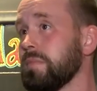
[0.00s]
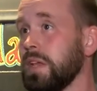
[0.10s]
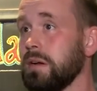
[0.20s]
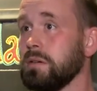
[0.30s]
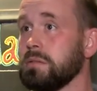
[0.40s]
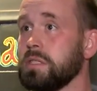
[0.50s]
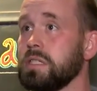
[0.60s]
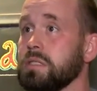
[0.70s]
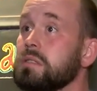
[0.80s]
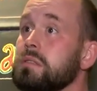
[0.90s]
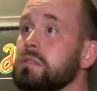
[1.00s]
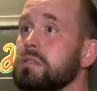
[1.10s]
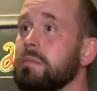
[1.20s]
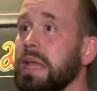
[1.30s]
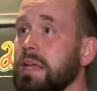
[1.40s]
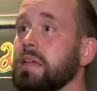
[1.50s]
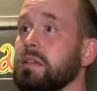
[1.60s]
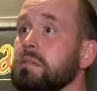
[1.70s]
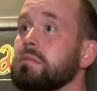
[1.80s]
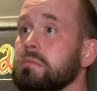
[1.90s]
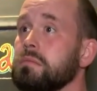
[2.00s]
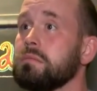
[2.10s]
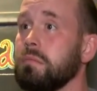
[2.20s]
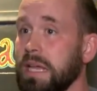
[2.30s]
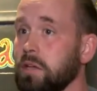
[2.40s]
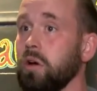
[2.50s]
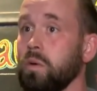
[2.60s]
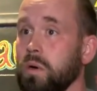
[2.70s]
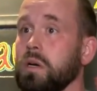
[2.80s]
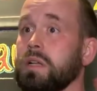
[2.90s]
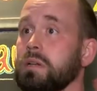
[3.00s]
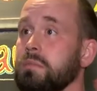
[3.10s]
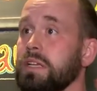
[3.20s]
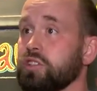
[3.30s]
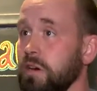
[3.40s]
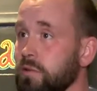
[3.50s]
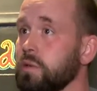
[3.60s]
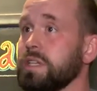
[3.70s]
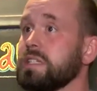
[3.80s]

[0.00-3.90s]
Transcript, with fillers: you know, to to make it make it all work and make sure everyone